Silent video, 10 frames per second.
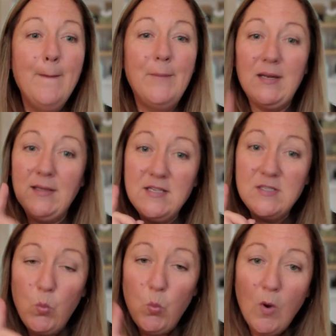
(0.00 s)
But at least
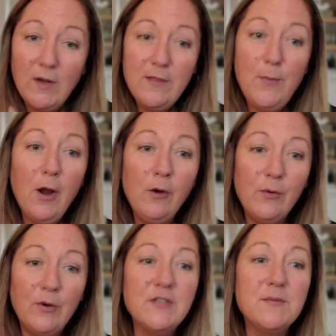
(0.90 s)
one of the
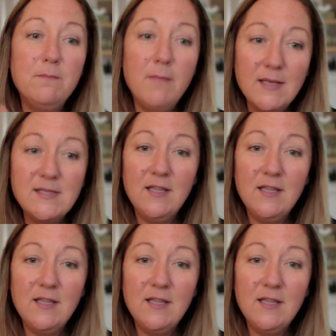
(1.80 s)
borrowers must